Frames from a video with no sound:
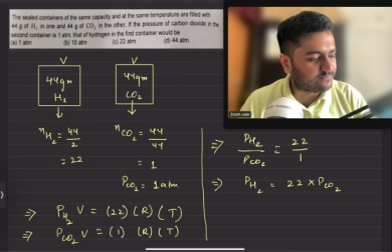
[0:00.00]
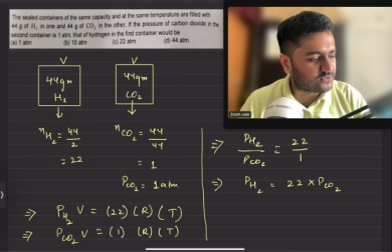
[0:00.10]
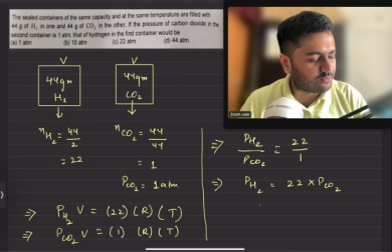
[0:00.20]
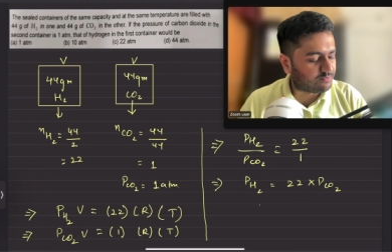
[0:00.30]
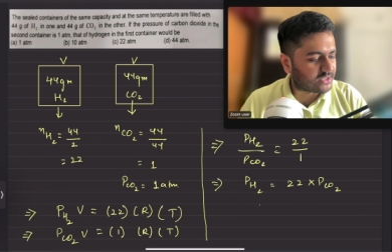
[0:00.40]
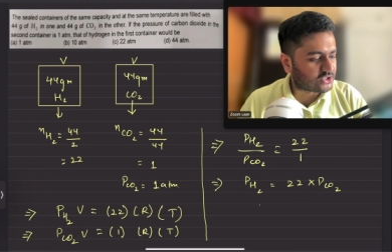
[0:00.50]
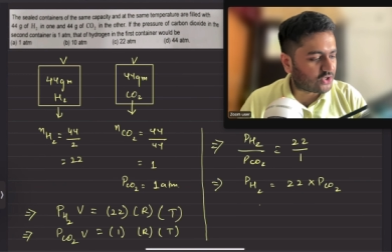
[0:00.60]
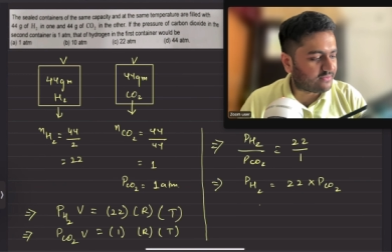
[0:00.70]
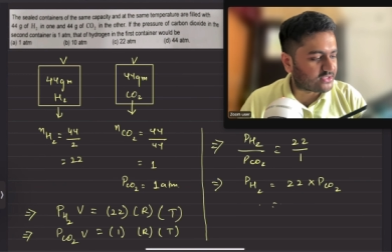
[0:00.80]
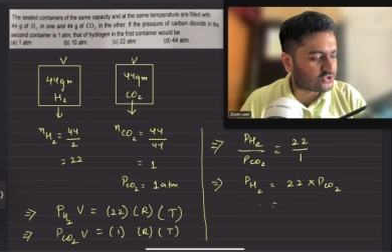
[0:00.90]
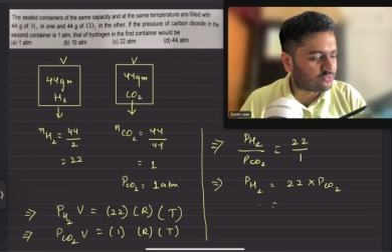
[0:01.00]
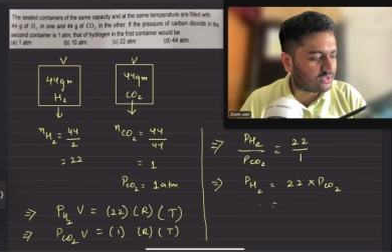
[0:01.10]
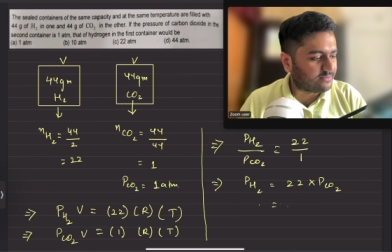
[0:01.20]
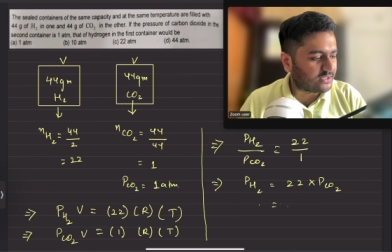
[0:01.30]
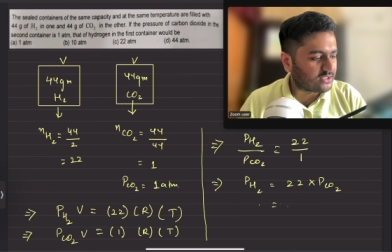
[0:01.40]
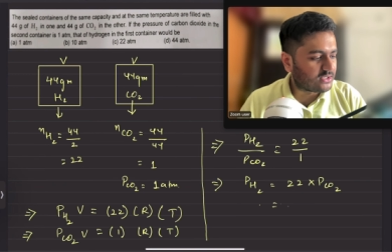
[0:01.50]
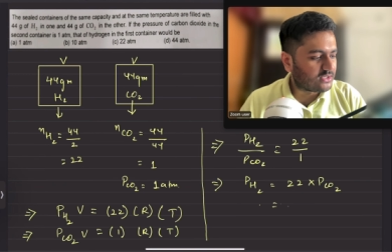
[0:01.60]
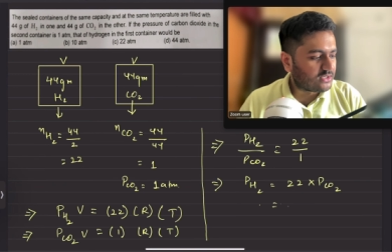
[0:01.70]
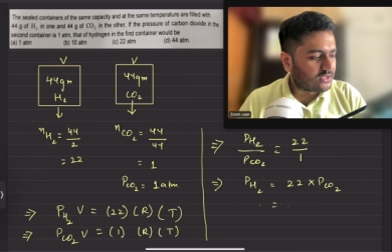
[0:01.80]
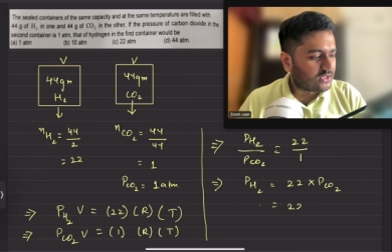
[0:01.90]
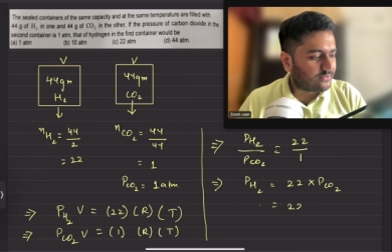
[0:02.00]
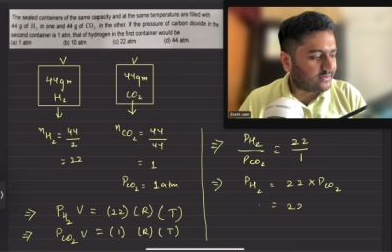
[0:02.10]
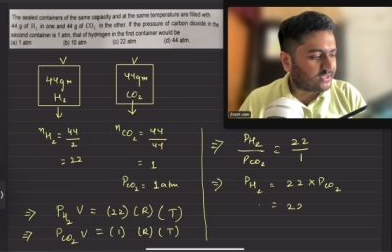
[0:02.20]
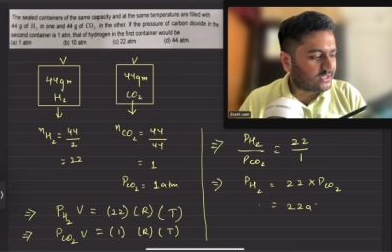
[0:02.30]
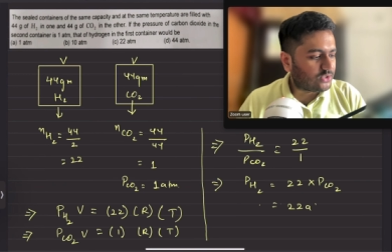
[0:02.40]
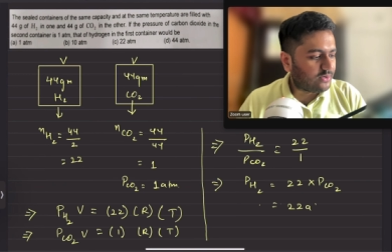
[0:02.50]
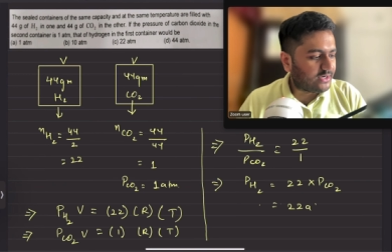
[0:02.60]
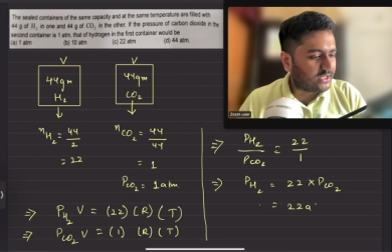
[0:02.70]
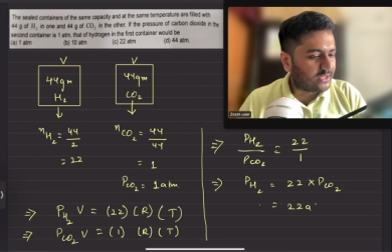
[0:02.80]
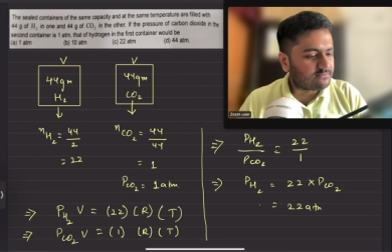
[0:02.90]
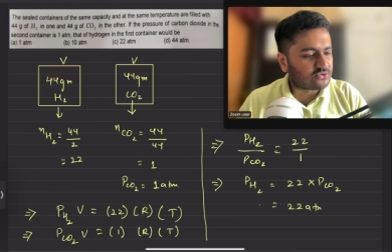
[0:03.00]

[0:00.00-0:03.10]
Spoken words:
So pressure of H2 will be 22 atm.